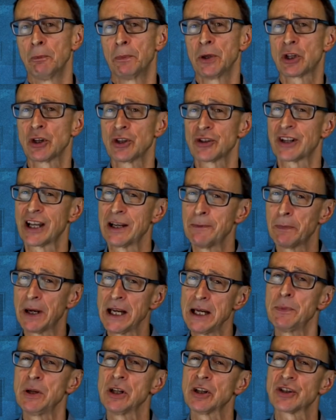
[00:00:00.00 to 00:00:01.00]
because they
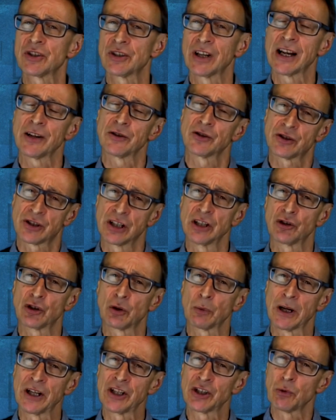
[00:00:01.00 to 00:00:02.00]
may be in a
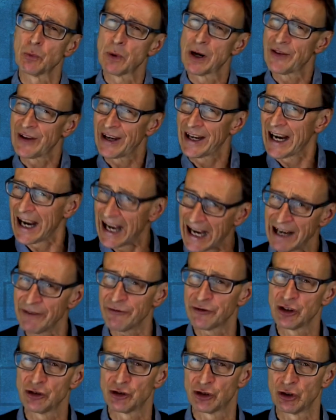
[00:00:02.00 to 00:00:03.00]
situation where they
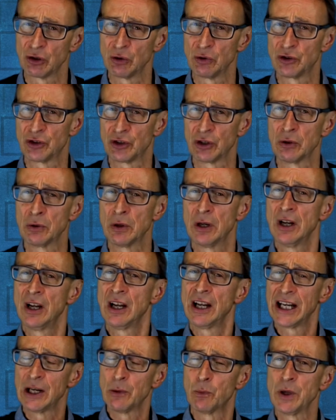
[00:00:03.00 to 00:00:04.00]
have to choose you,
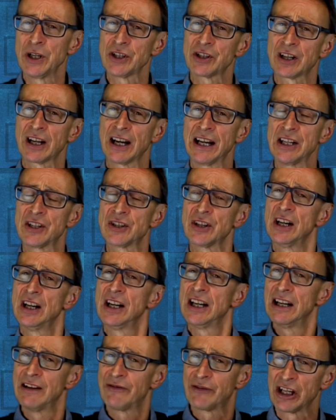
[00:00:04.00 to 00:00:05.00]
in which case,
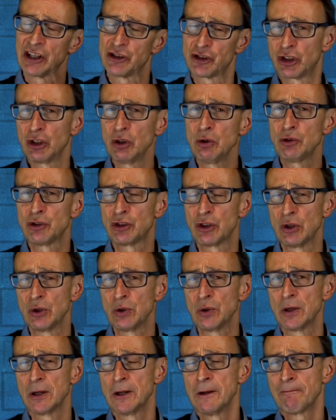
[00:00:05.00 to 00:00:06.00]
if they choose
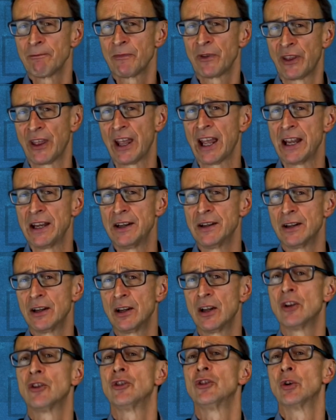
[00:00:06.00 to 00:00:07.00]
you, then
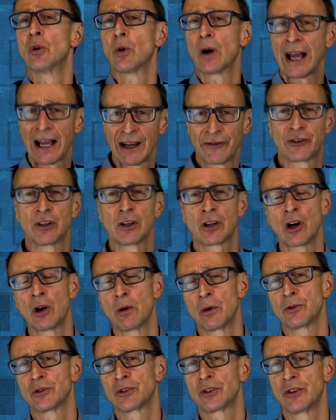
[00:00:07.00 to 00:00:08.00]
you'll have to
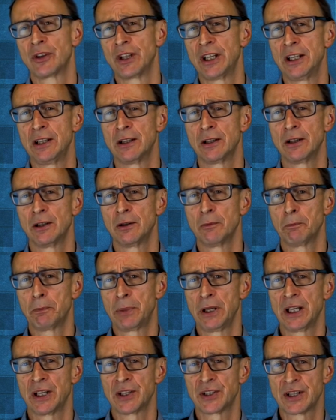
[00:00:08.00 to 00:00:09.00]
go onto the
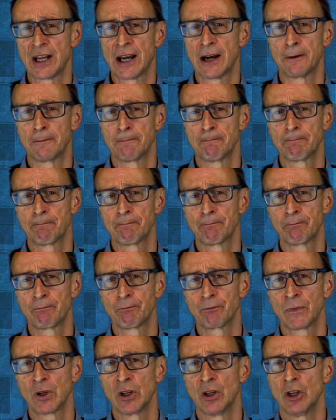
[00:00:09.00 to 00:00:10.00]
PSL.
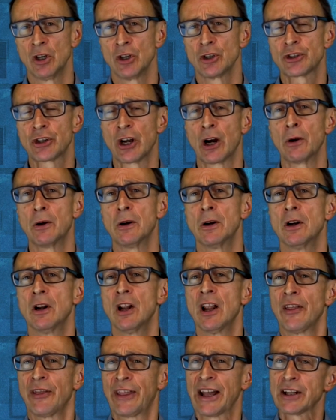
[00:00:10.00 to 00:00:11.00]
So
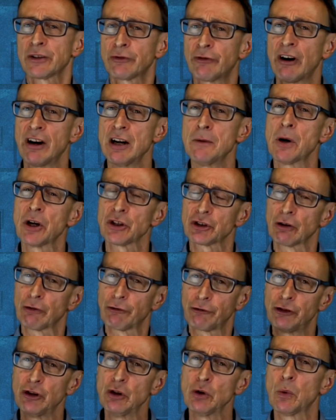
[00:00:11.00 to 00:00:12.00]
that's very much a
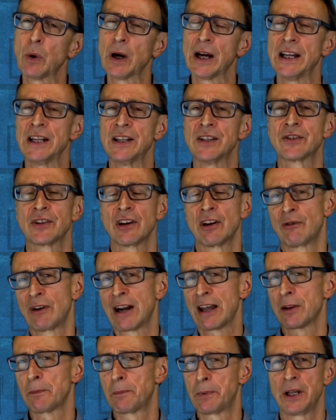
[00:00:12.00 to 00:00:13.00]
few ways
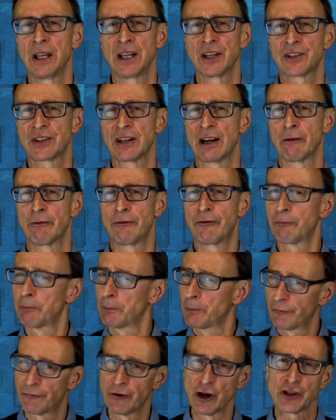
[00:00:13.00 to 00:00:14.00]
around the PSL.
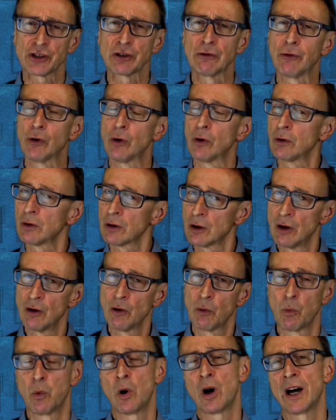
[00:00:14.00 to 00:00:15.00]
First of all,
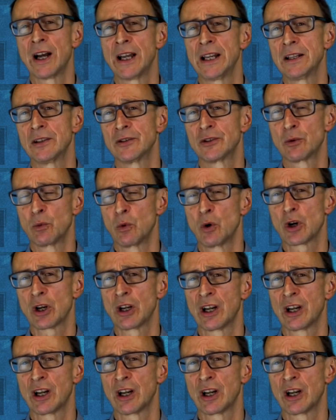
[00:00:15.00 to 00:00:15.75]
why do